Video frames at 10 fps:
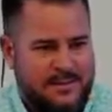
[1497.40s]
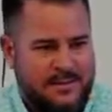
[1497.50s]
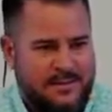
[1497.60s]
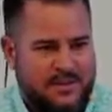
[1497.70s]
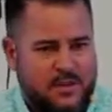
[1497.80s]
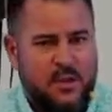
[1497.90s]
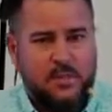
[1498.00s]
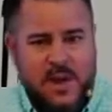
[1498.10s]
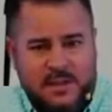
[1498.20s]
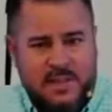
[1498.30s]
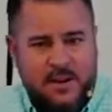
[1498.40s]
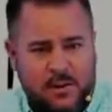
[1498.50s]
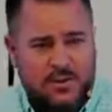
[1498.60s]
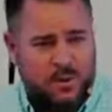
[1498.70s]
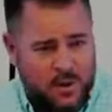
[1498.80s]
Do you meditate on
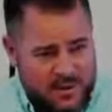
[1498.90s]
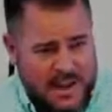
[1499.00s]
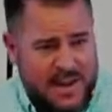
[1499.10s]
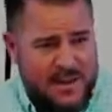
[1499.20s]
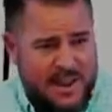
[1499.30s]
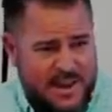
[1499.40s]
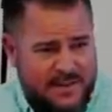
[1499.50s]
His Word day and night?